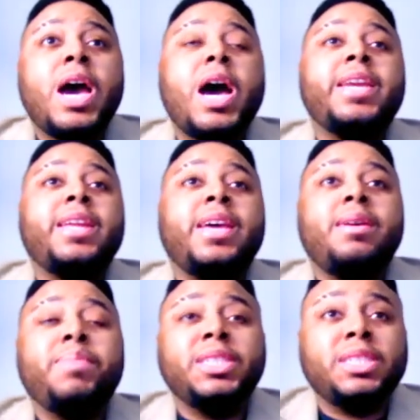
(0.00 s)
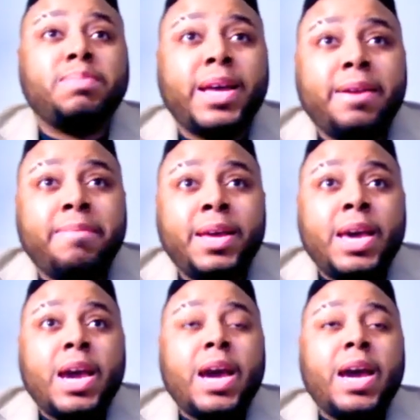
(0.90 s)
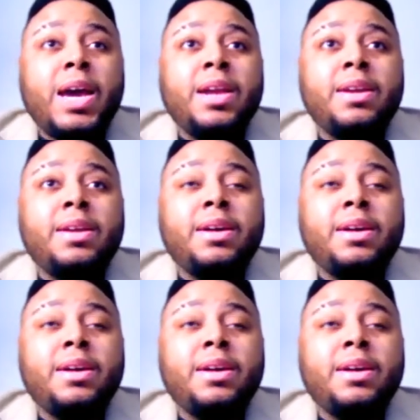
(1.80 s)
I did a business plan, and